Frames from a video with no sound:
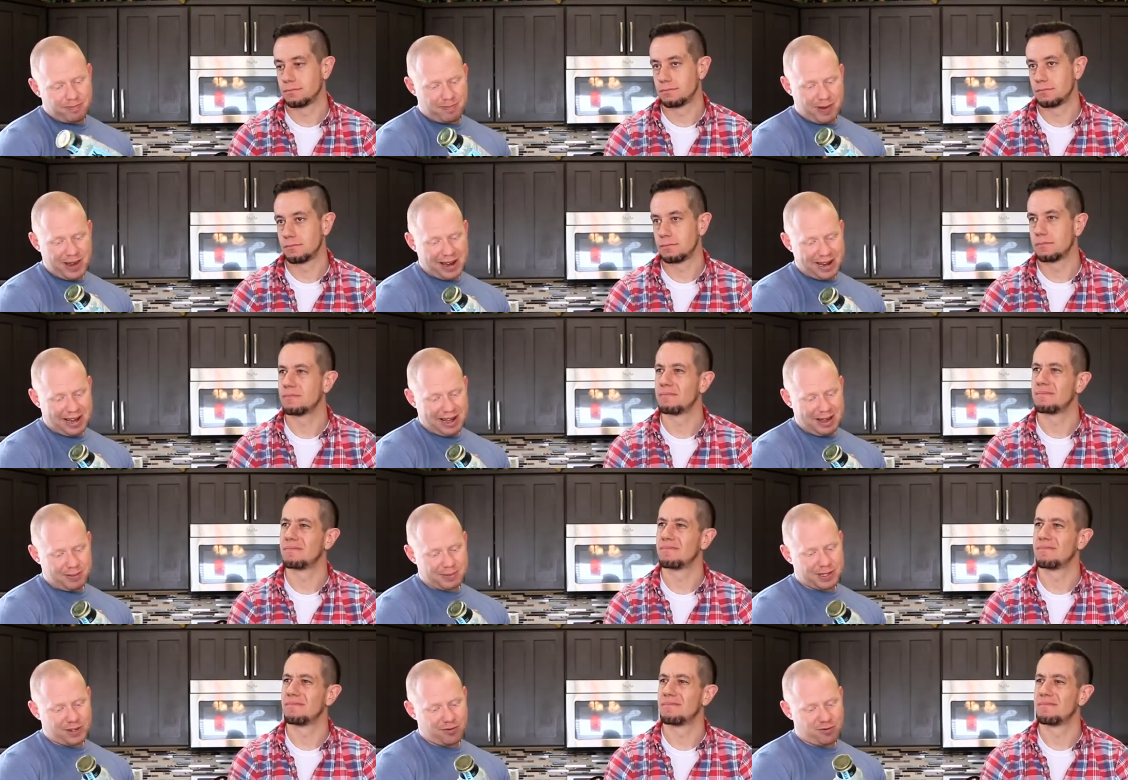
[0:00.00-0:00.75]
Speaker 1: Big
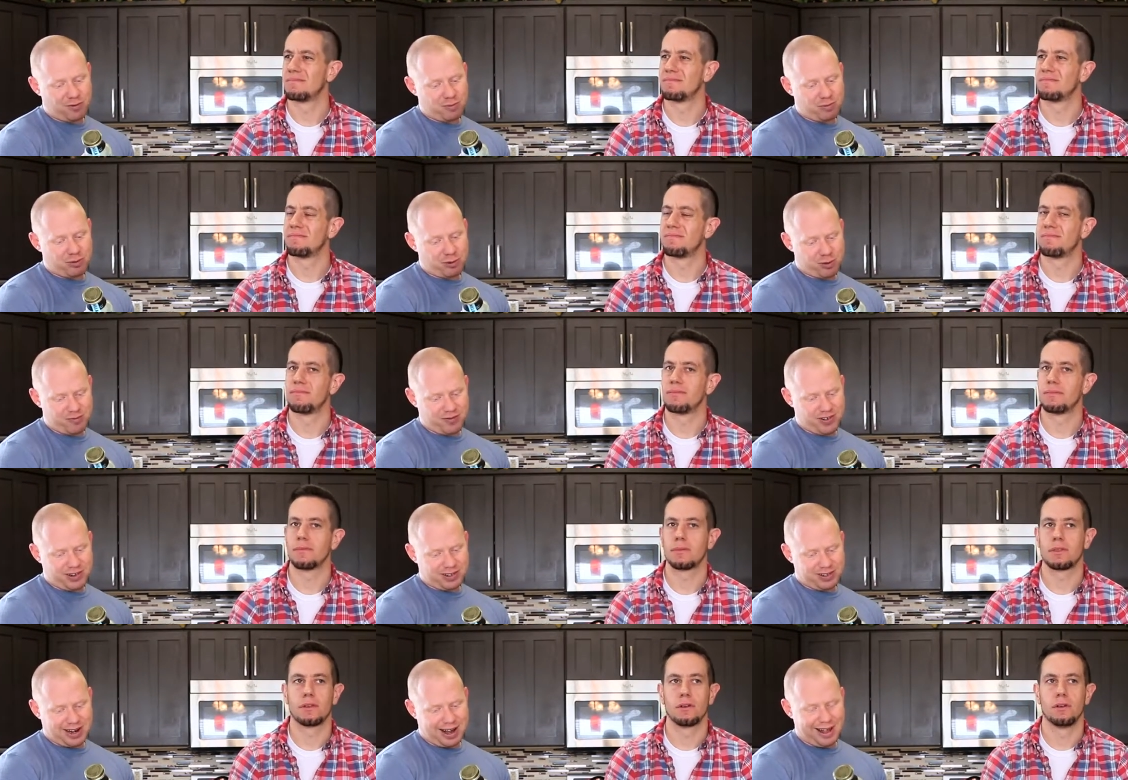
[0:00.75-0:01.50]
ups, they're from
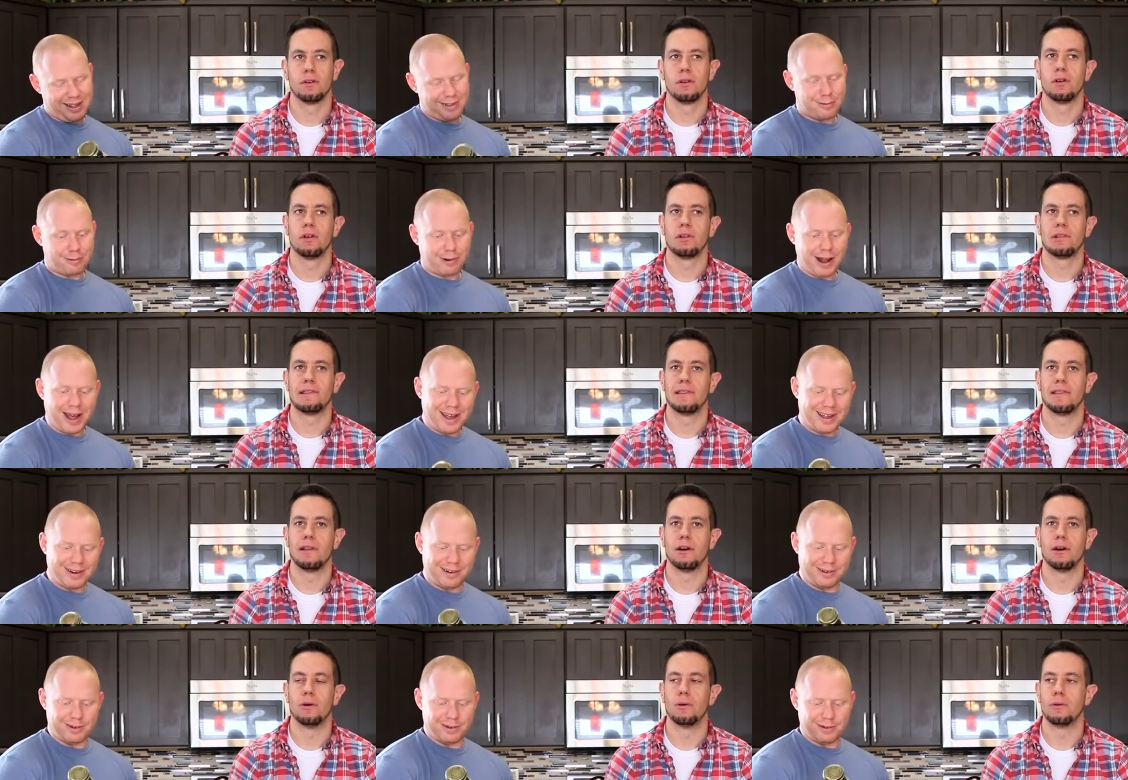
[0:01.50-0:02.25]
Broomfield,
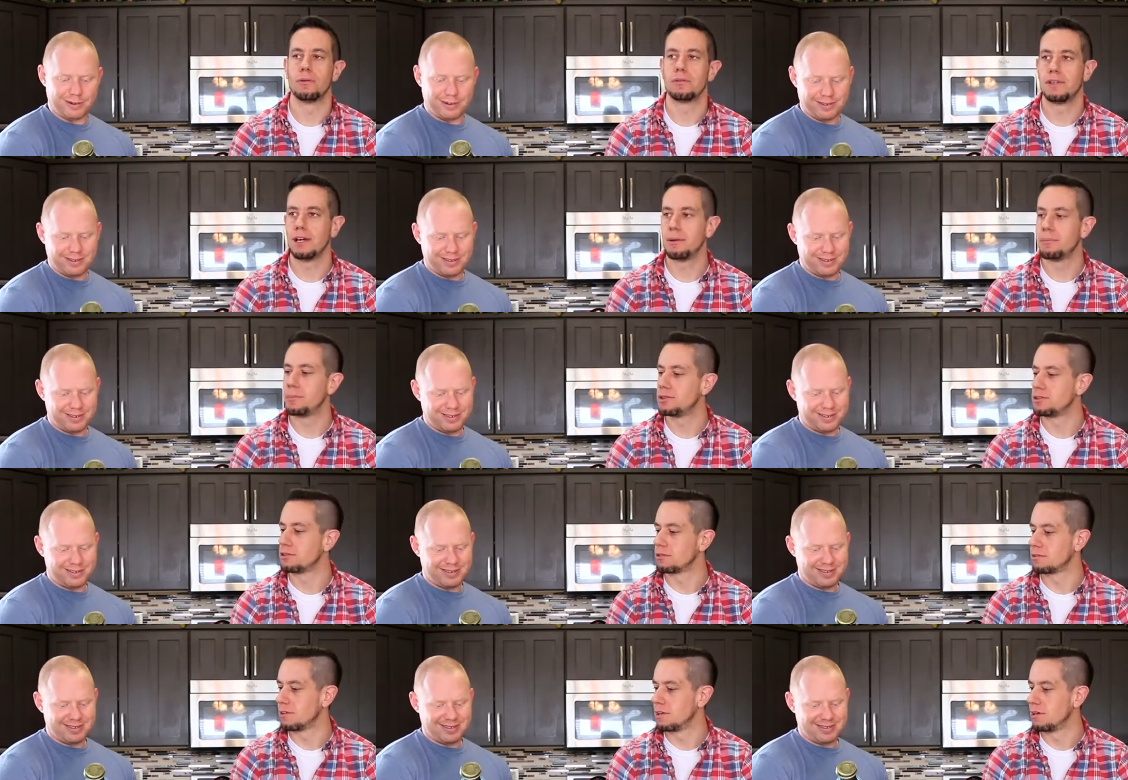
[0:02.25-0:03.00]
Colorado.
Speaker 2: Low,
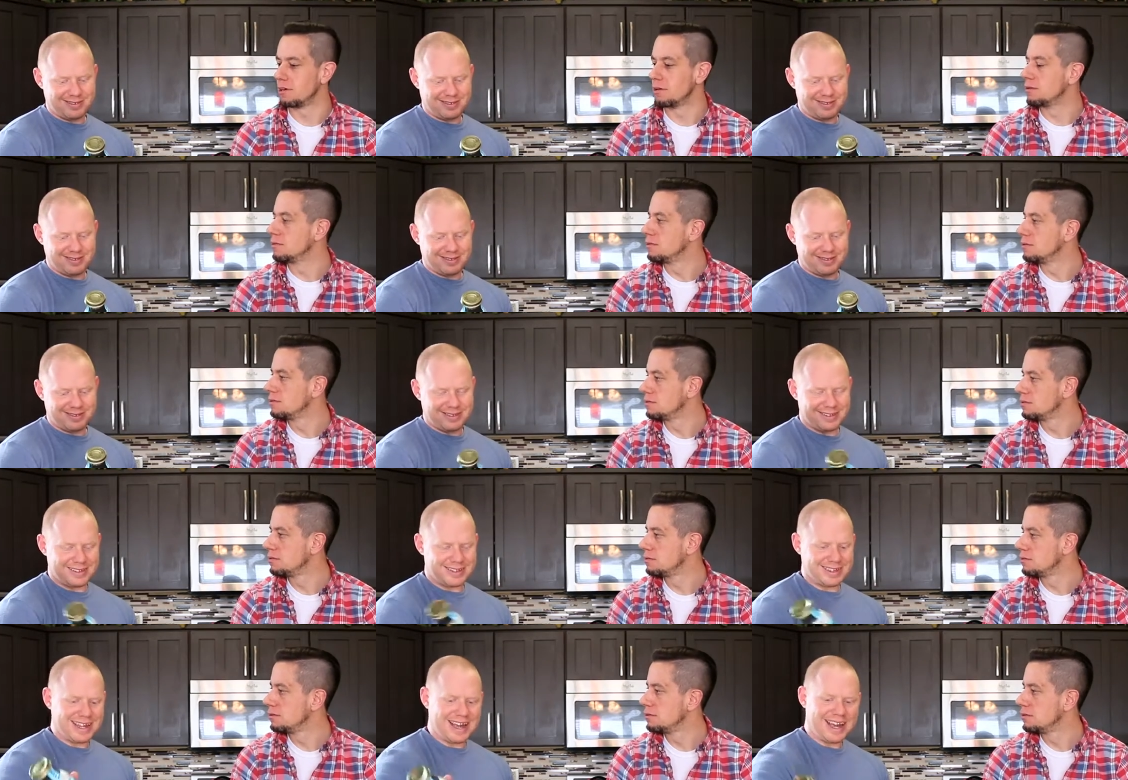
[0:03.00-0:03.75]
temperature low.
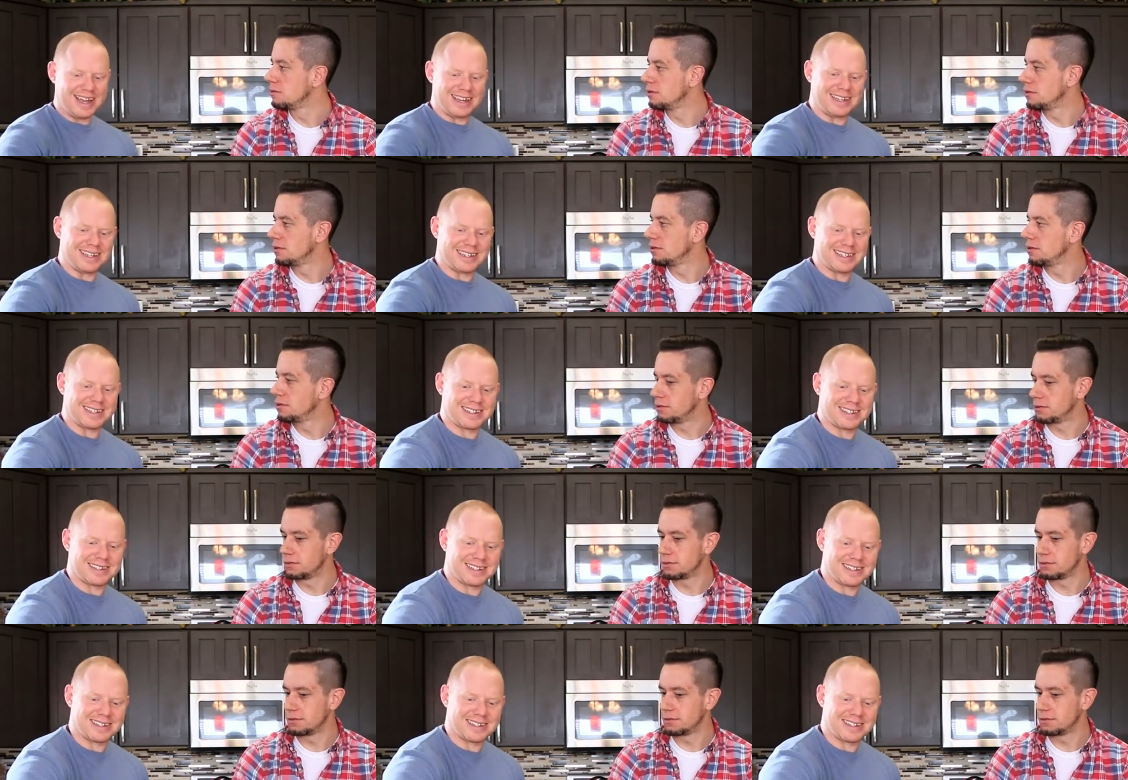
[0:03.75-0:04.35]
Nice.